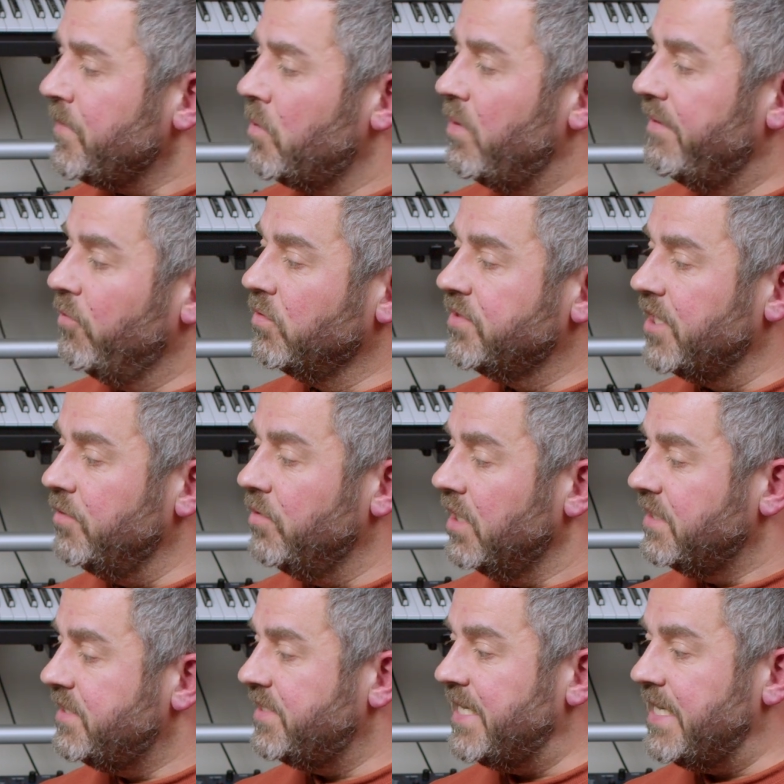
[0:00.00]
We've also
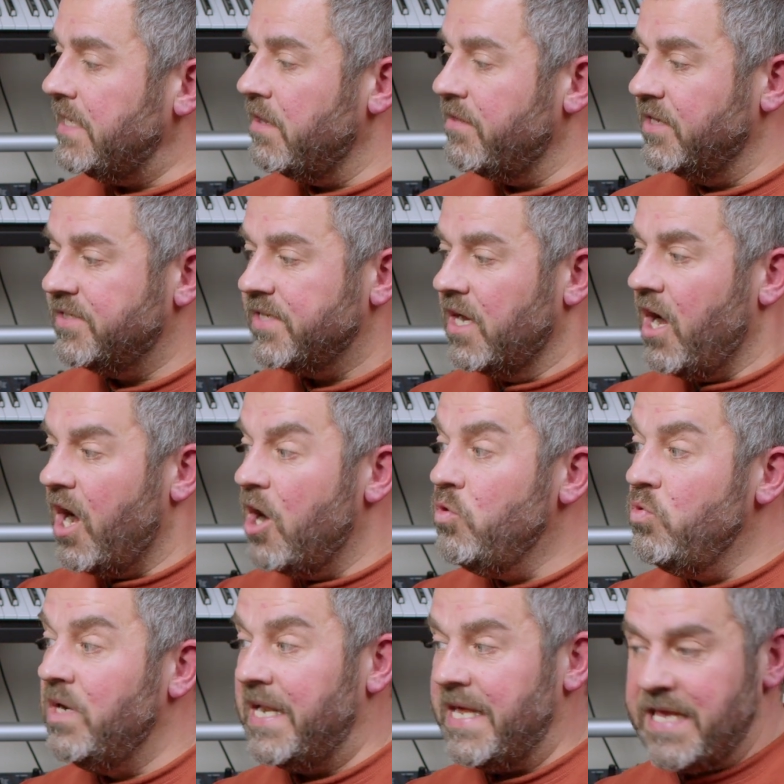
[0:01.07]
seen that
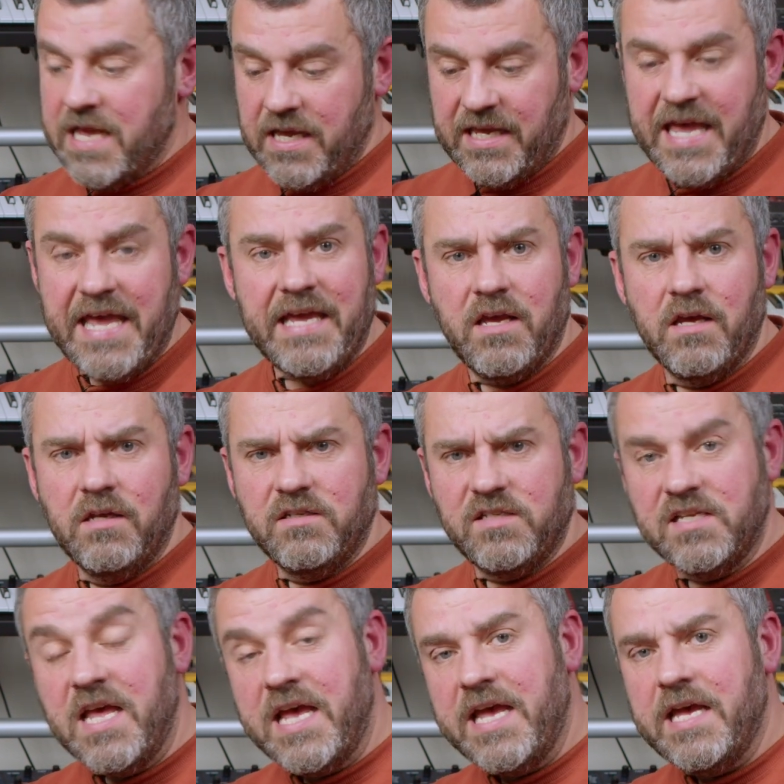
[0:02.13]
only kick,
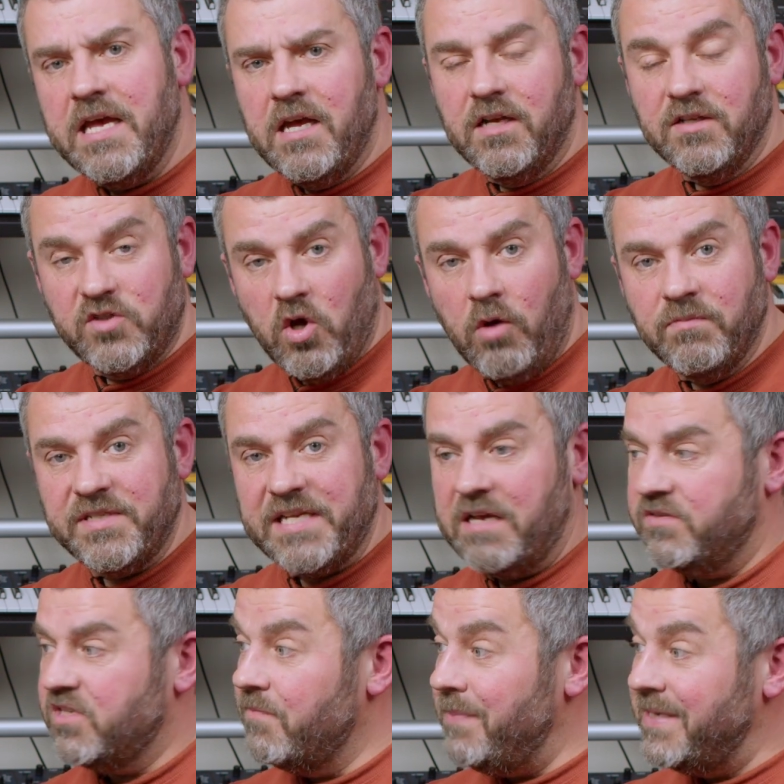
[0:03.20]
snare, and tom
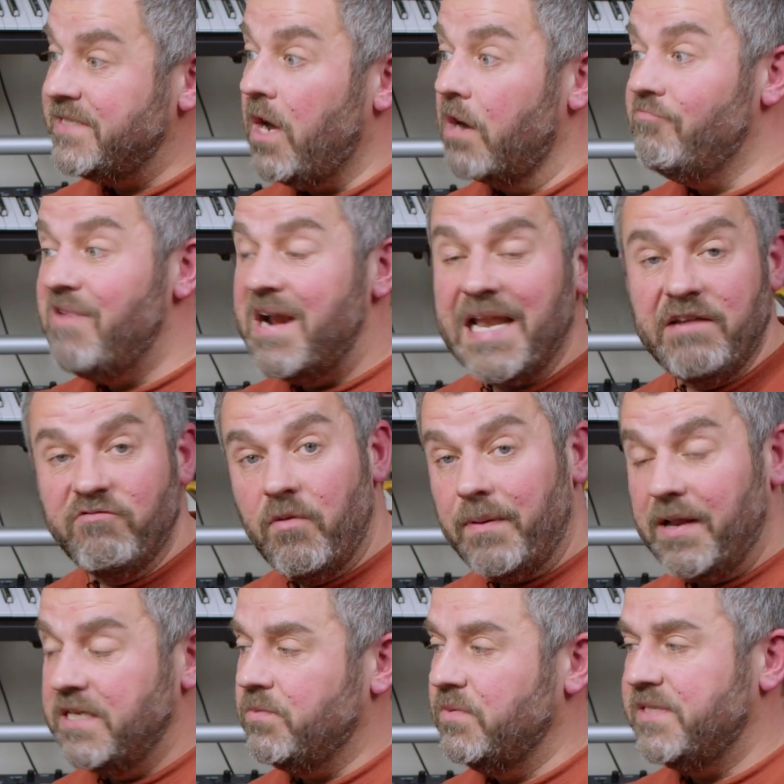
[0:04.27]
sounds can be directly
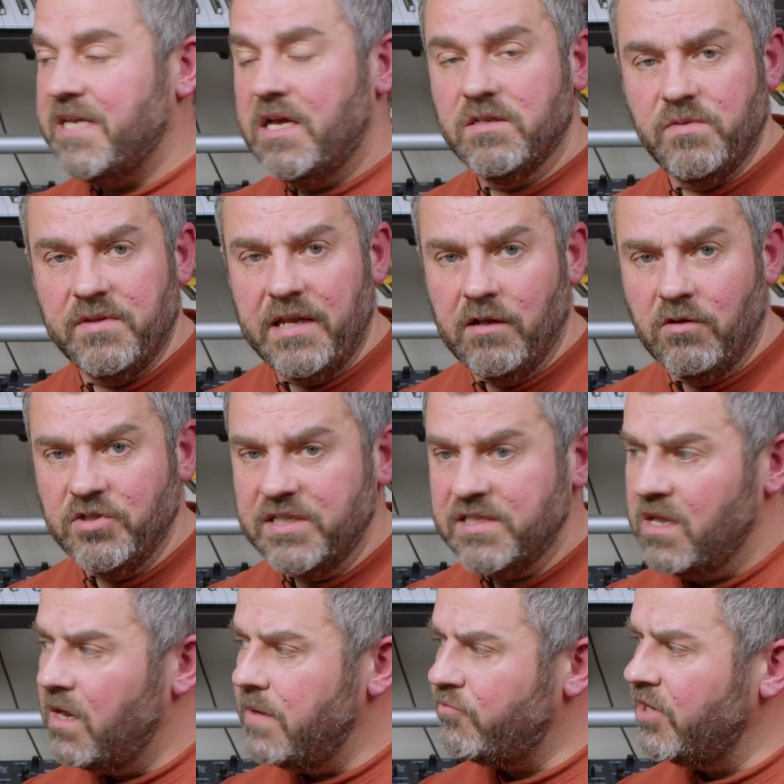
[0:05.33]
replaced with sounds within Logic's
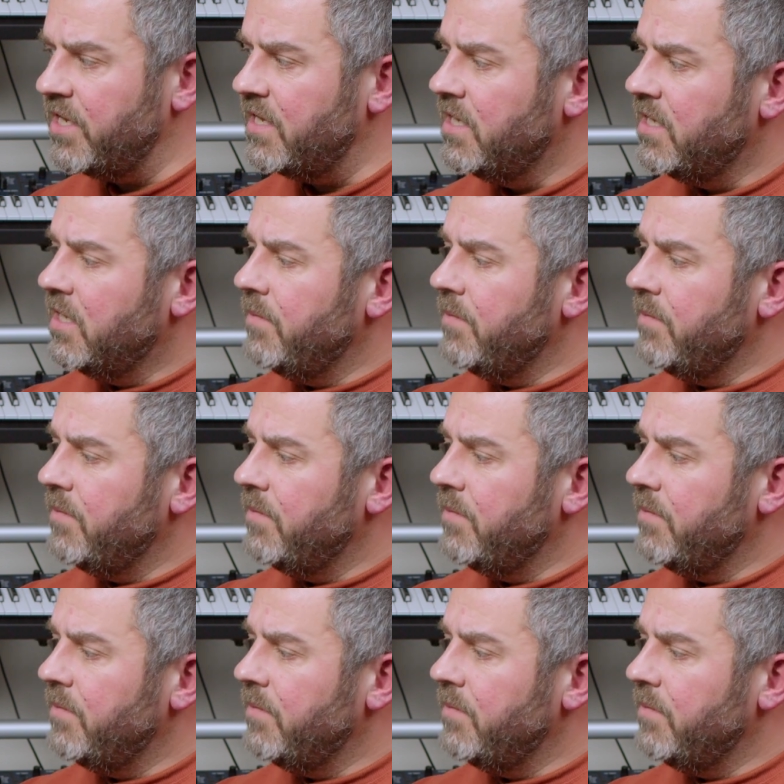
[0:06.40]
library.